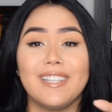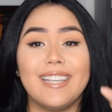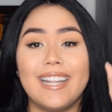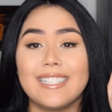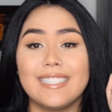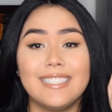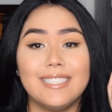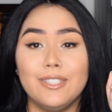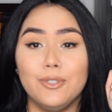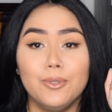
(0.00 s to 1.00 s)
They ain't asking to
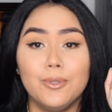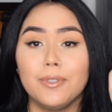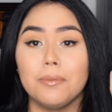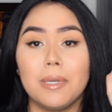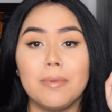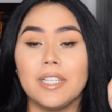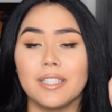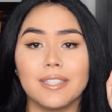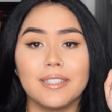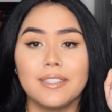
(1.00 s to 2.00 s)
see you, the baby,
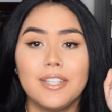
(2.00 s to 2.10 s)
nothing.